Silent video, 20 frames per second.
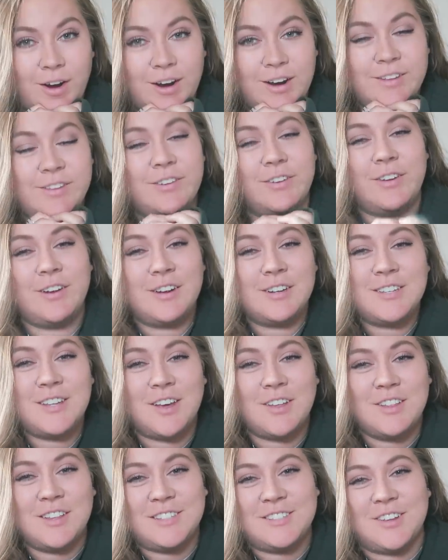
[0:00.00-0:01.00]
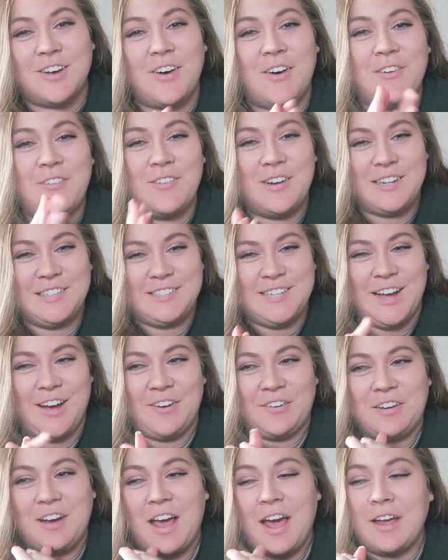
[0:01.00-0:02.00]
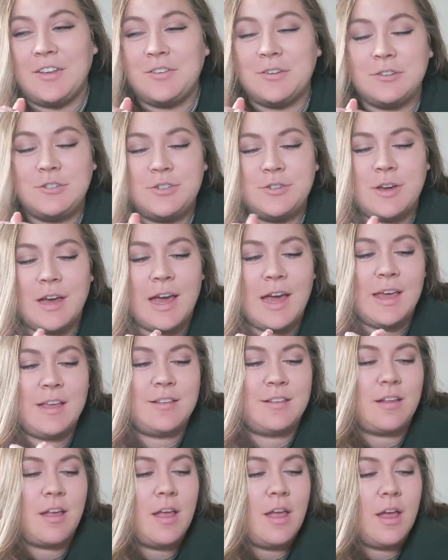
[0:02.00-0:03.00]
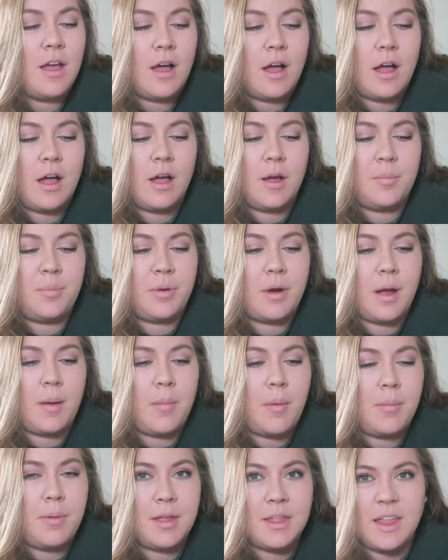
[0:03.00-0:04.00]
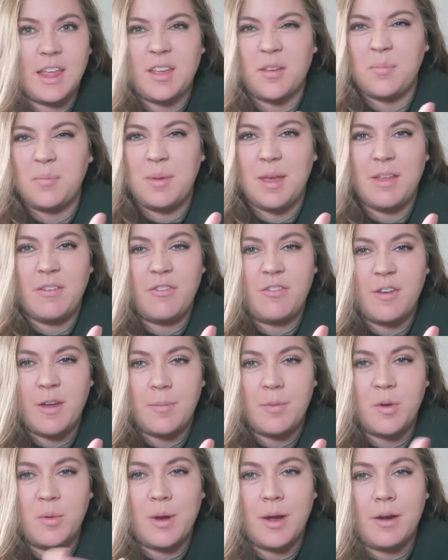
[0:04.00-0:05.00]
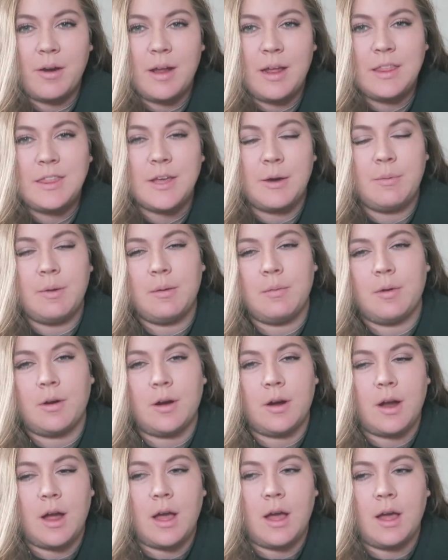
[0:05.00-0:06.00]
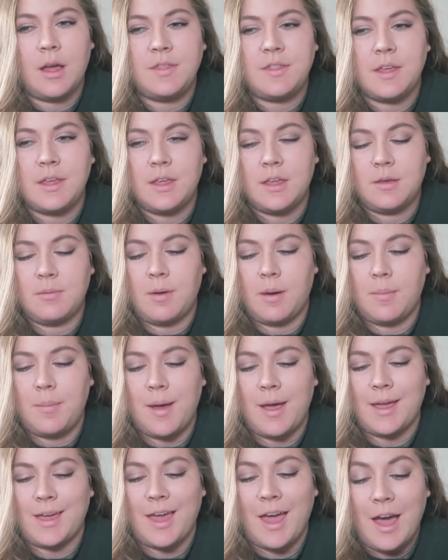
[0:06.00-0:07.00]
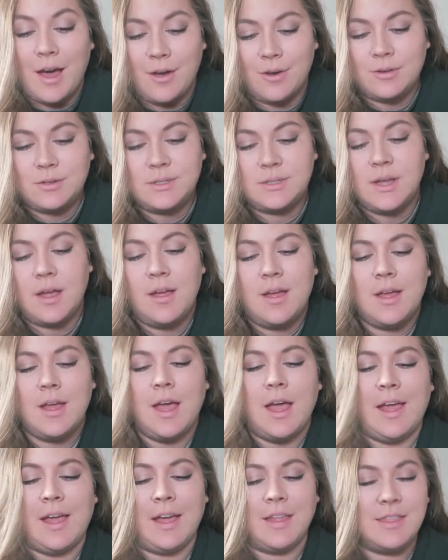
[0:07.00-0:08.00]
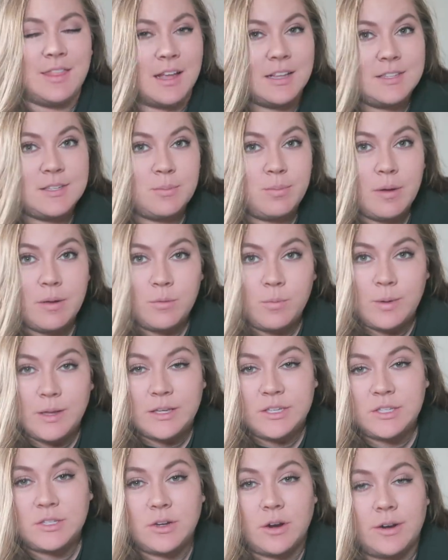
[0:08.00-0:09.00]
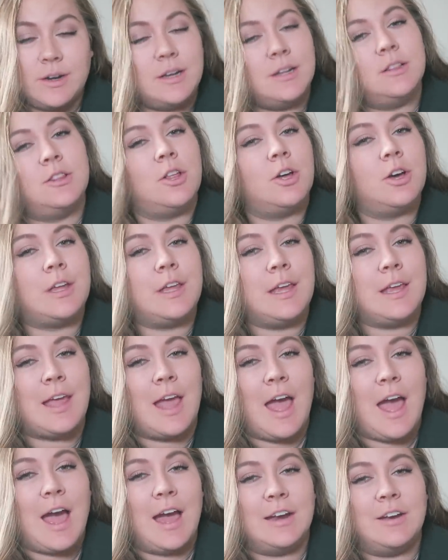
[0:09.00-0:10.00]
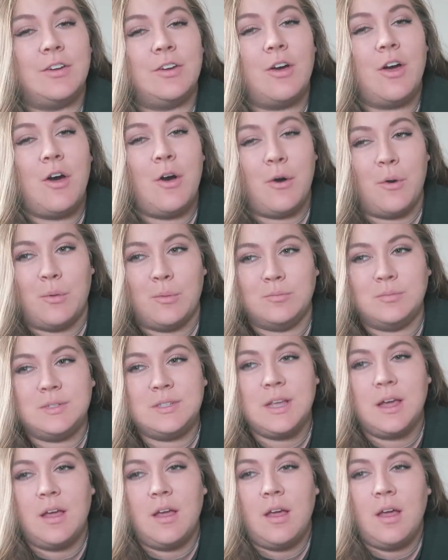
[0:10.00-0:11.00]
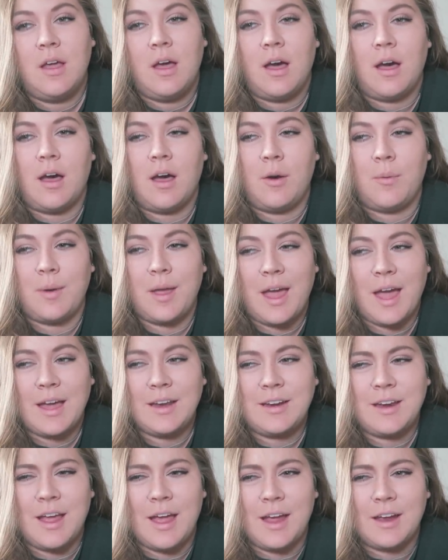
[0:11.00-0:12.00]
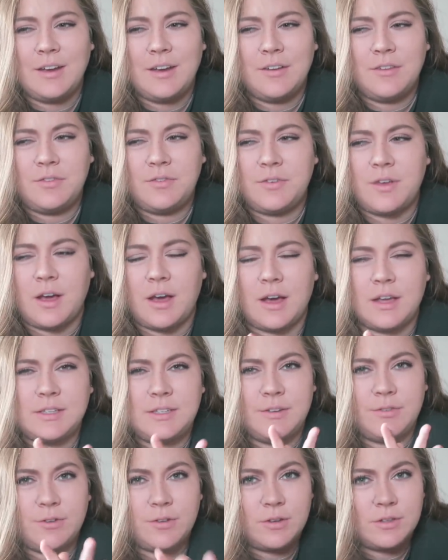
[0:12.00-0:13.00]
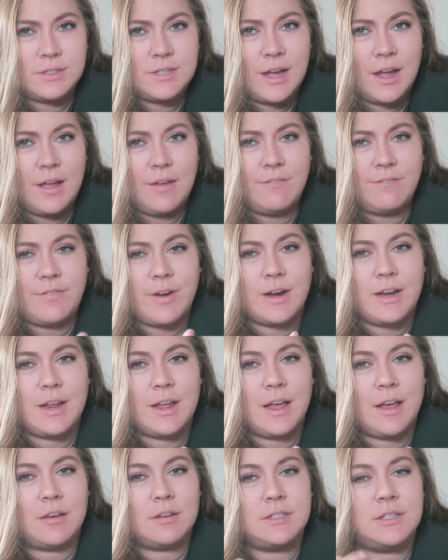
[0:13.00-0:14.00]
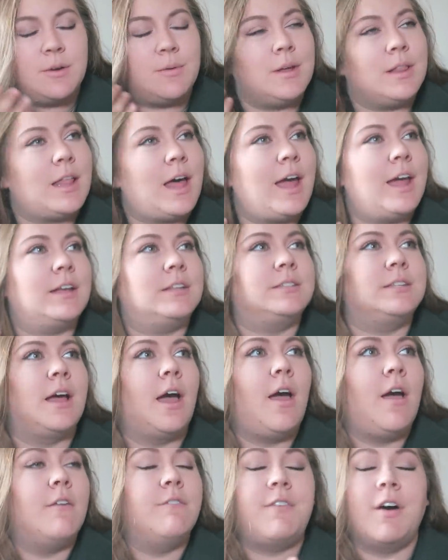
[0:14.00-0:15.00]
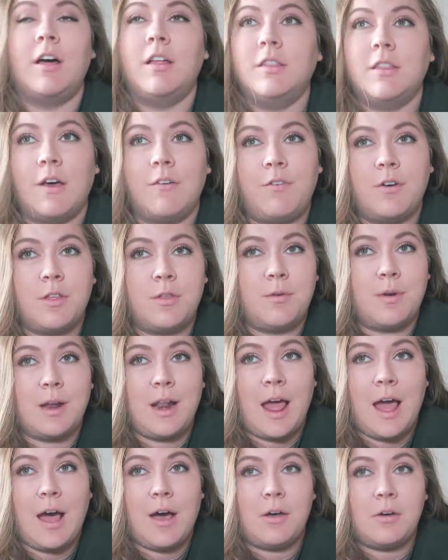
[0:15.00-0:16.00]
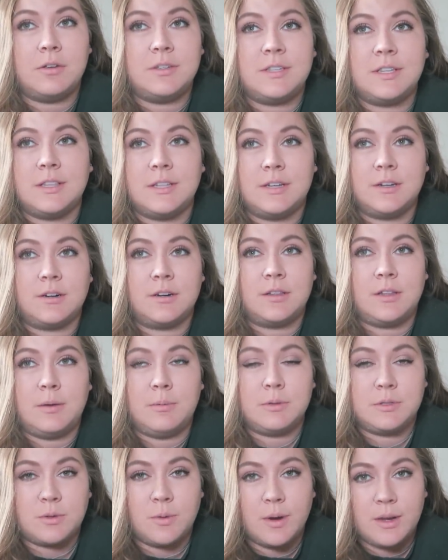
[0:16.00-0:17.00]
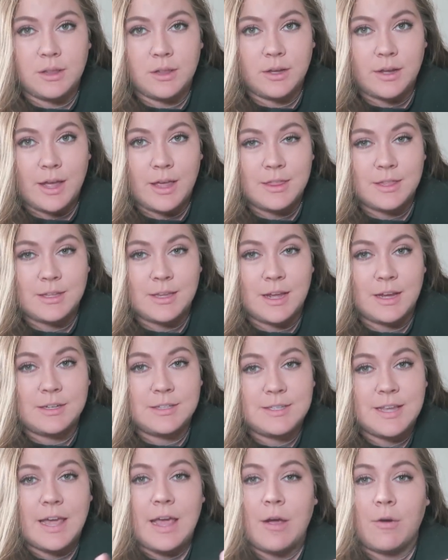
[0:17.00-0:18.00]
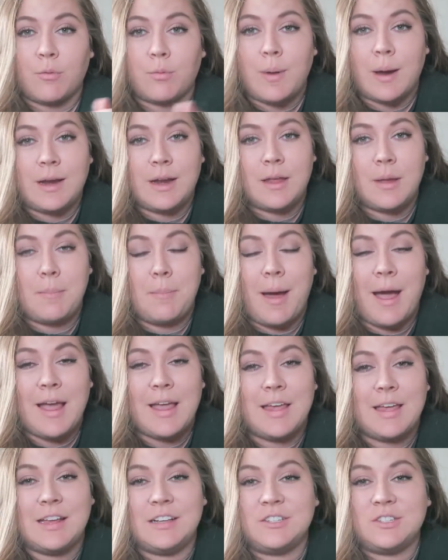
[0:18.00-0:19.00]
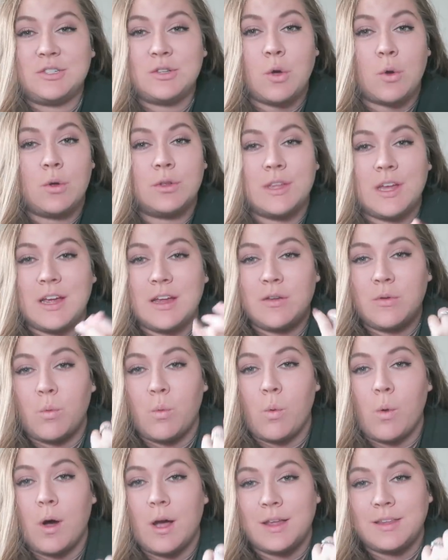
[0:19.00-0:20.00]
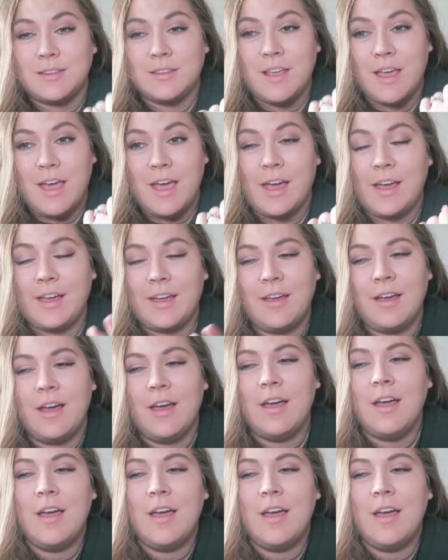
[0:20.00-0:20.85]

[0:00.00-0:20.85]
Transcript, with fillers: All right, so here's how this all went down. I told you guys uh, probably like mid-February that we were uh, thinking about buying a house. And that's when we started looking at homes. Uh, we had kind of a difficult time finding a house that we liked, fell in love with one house, literally was going to look at it the next day, ready to buy it. It sold in one day.